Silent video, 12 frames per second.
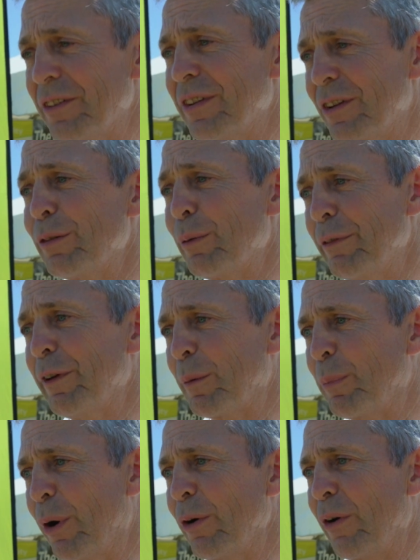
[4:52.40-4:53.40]
It's a
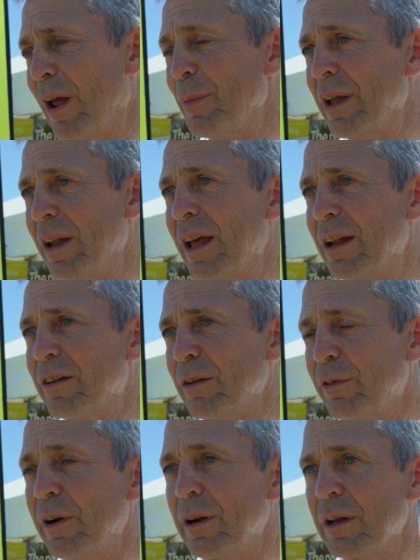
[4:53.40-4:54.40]
terrific program and
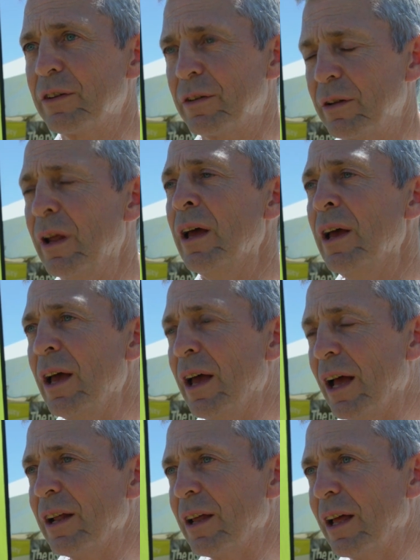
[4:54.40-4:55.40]

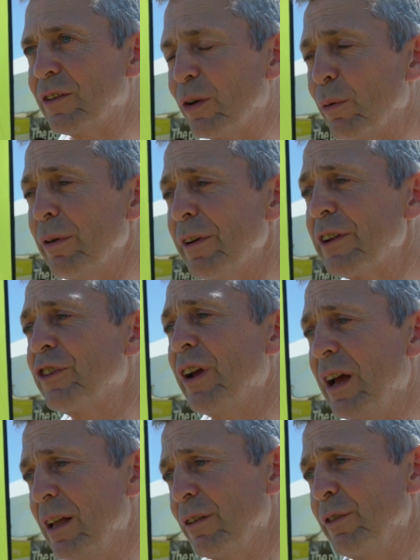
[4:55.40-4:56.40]
a terrific
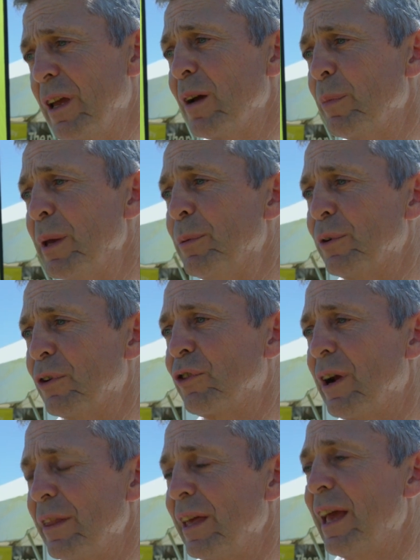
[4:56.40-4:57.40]
chance for young people
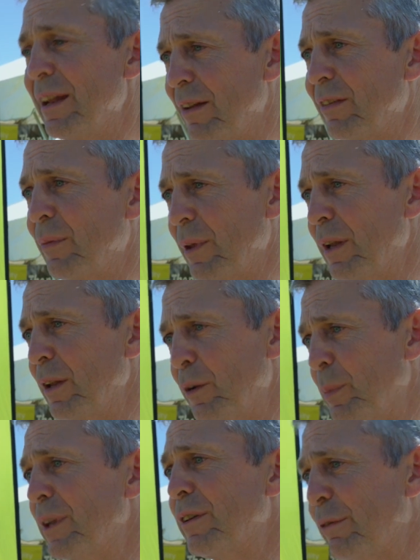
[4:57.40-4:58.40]
to try their hand at something a little bit